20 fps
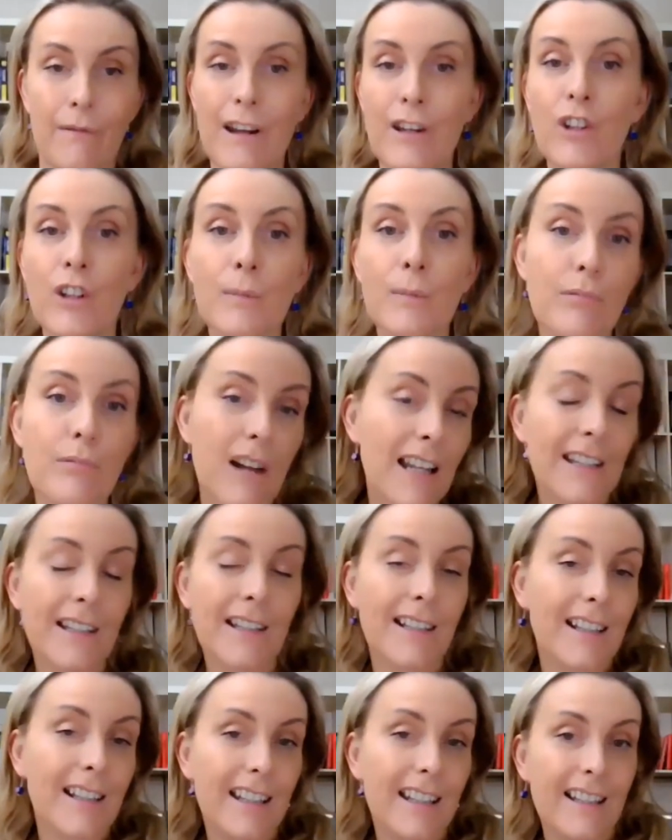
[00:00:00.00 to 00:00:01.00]
Richard
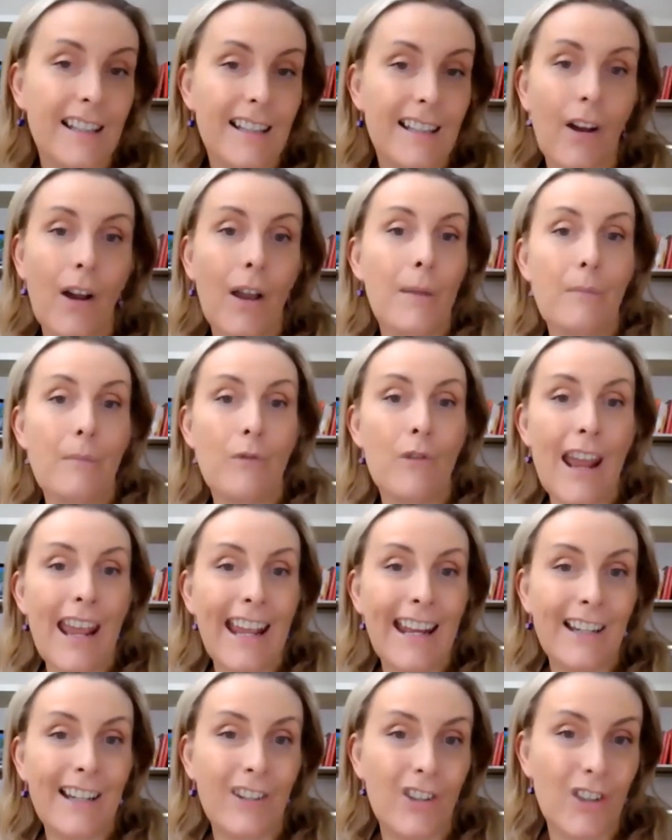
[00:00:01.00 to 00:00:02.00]
Branson type
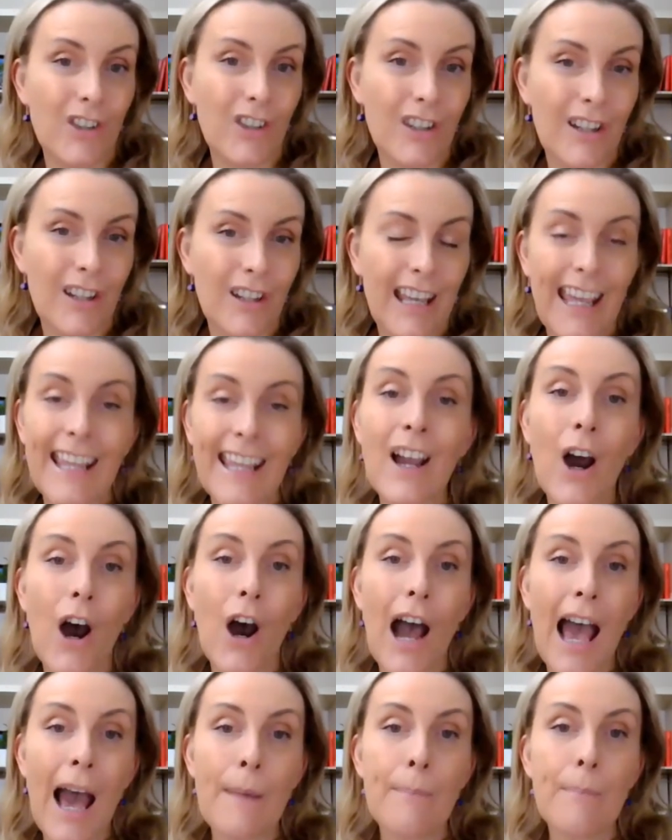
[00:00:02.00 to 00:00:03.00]
rich. It
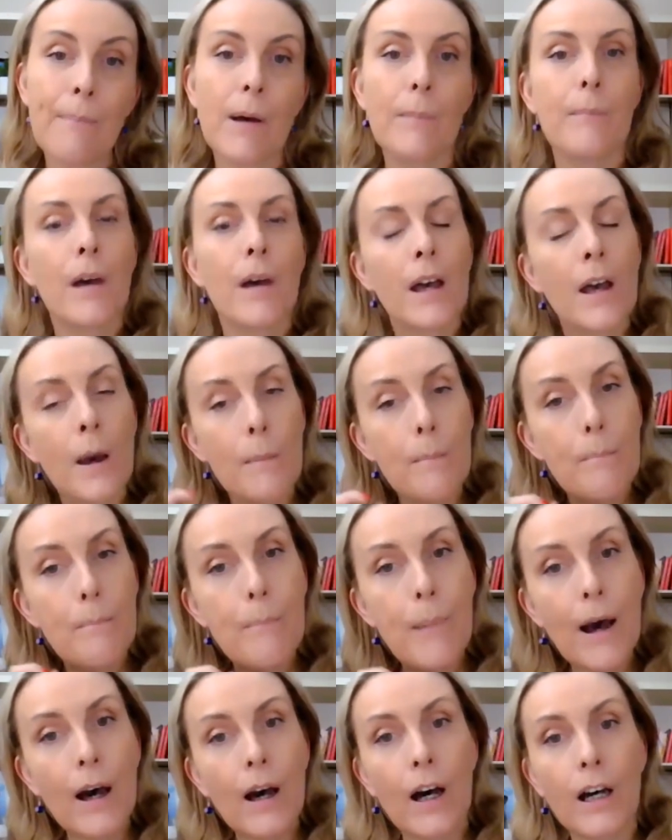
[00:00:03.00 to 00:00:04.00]
can't happen.
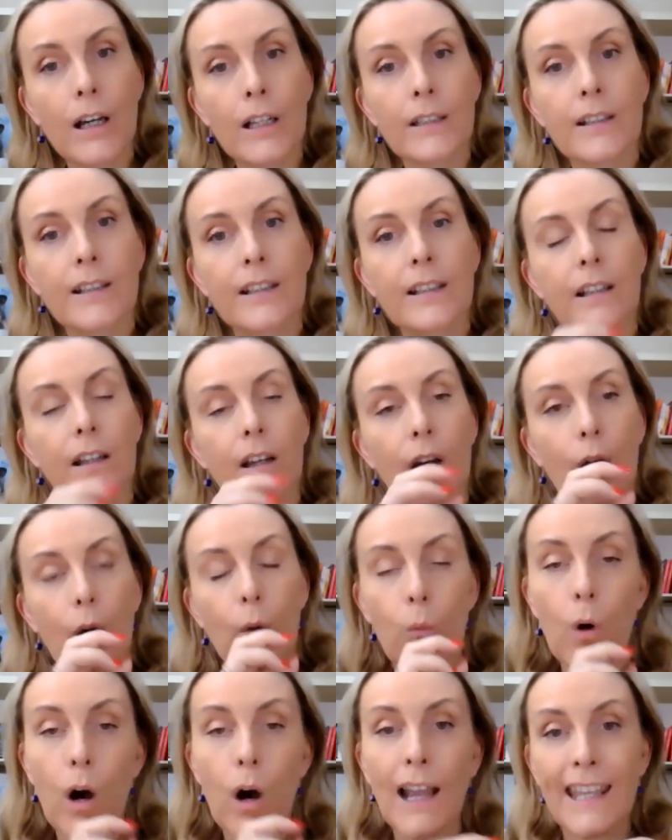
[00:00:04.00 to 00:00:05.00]
But
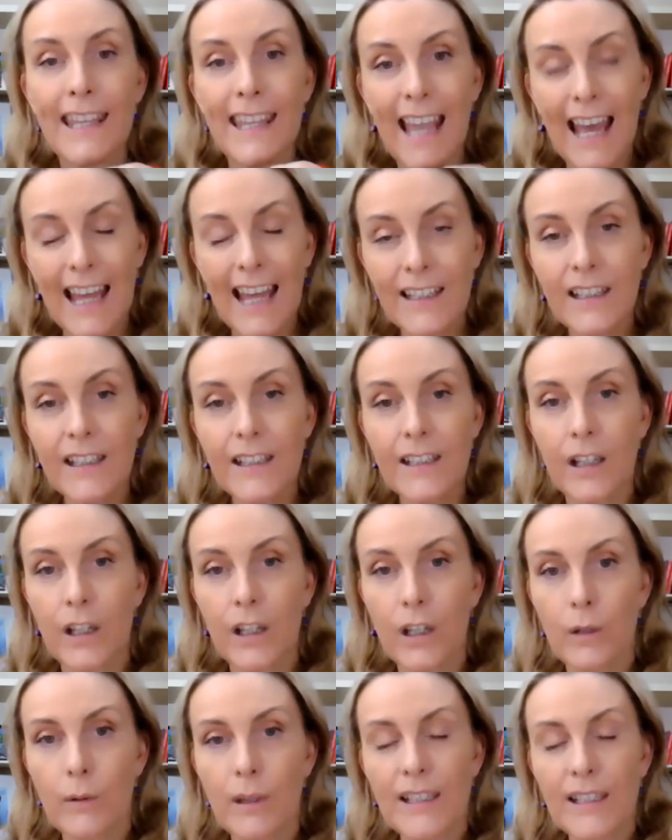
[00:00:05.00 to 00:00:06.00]
what I can
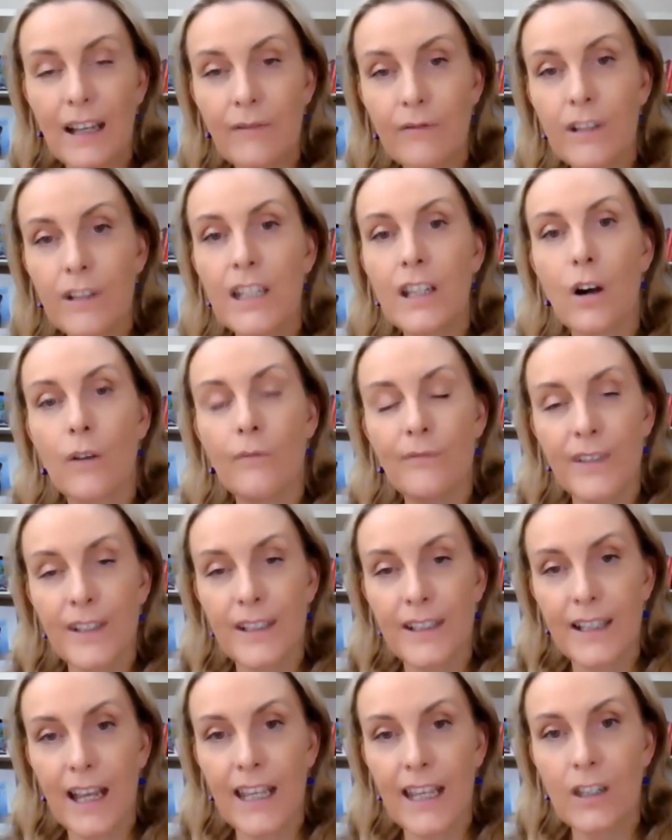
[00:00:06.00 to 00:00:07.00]
do is every
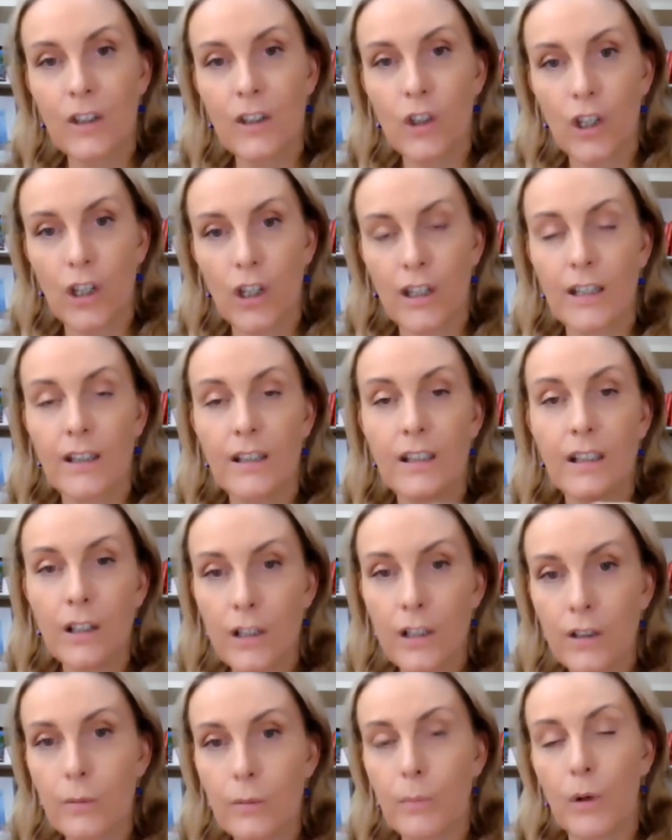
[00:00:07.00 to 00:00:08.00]
conversation and
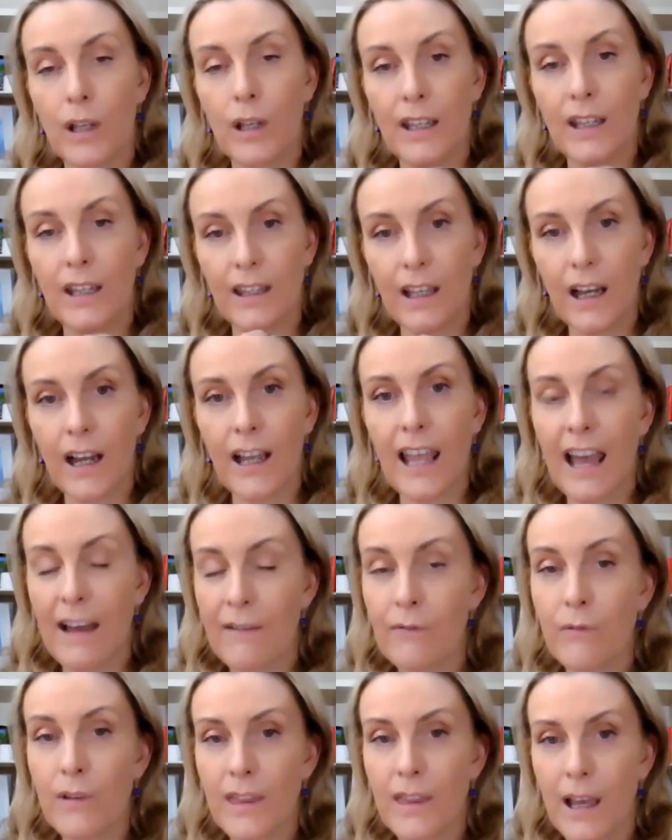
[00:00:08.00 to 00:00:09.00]
touch point that I
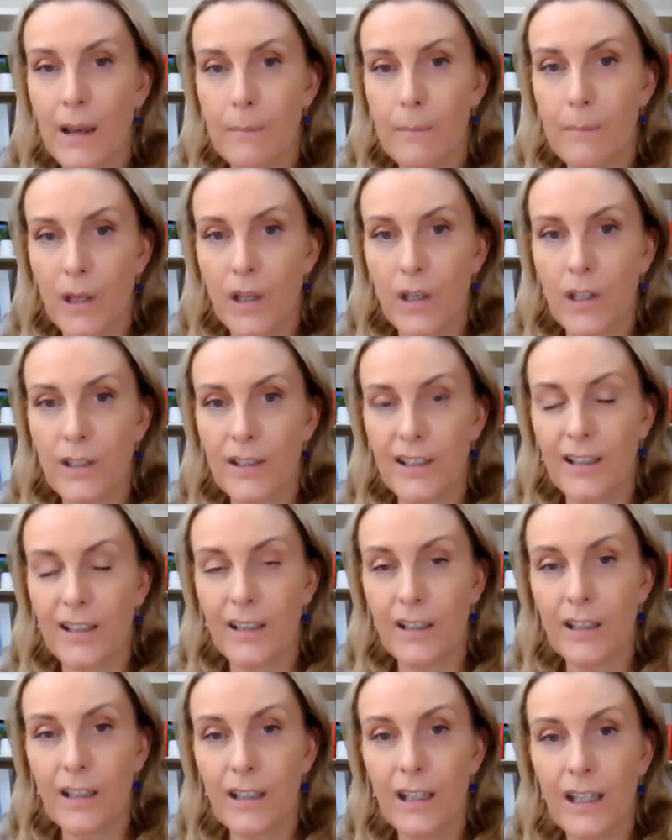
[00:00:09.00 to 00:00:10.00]
have with that
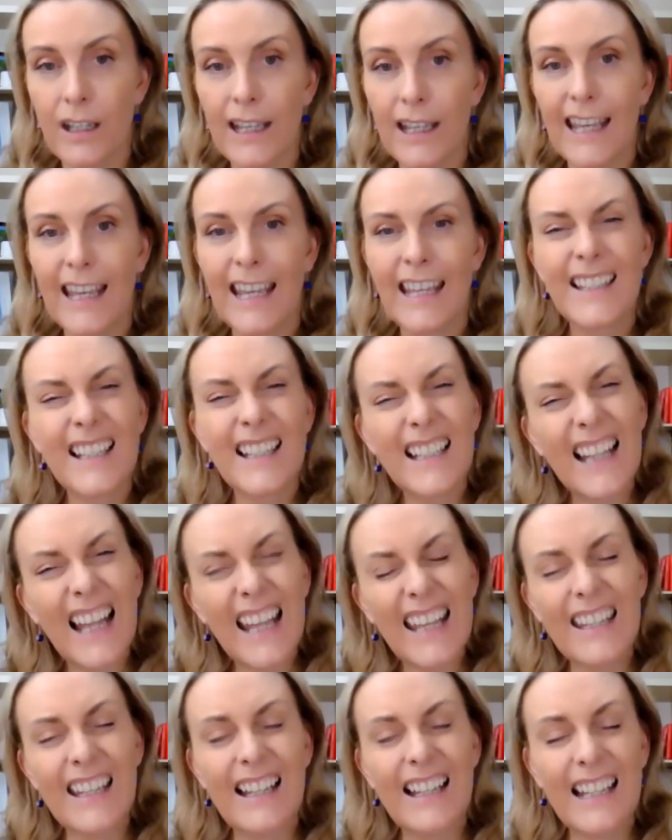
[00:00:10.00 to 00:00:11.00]
person is at
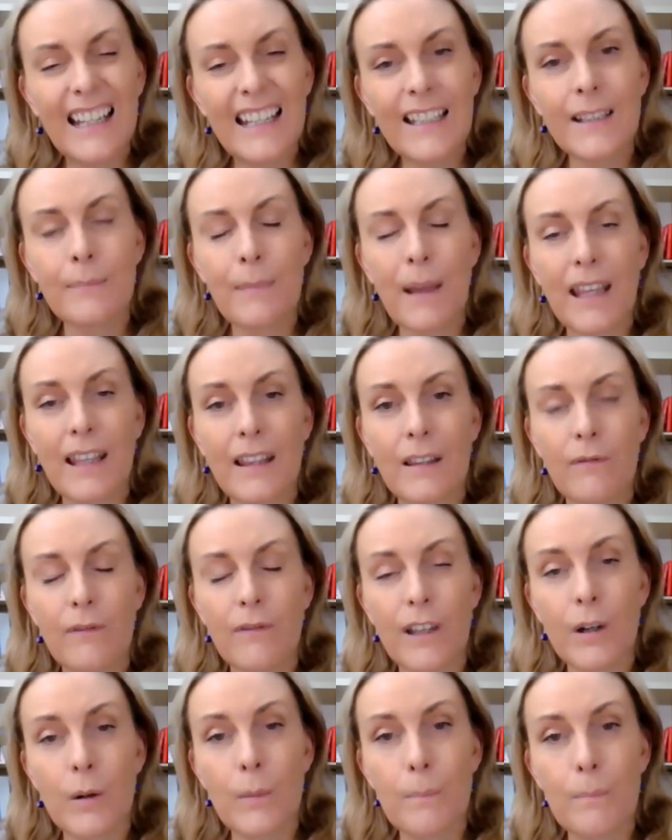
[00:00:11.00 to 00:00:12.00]
least make them
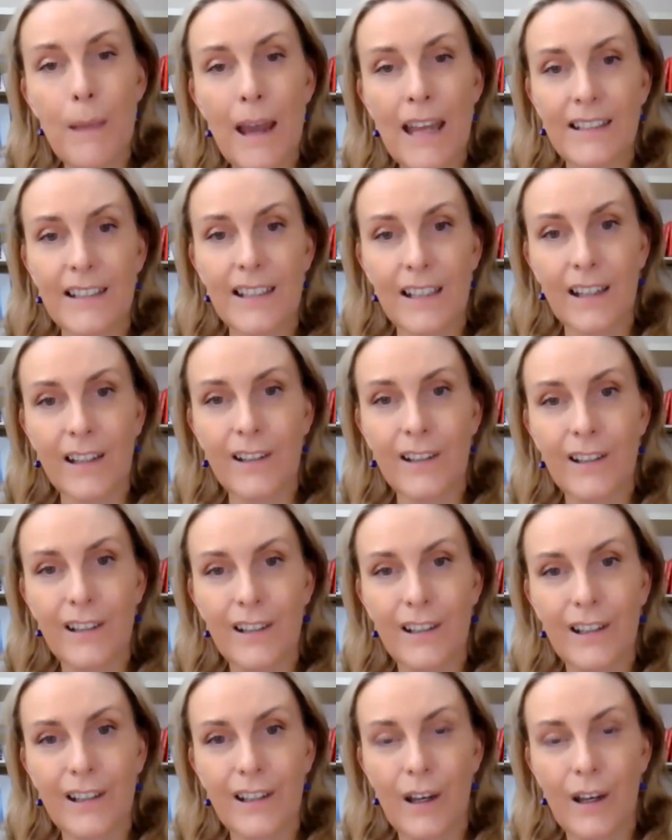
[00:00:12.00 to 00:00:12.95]
feel better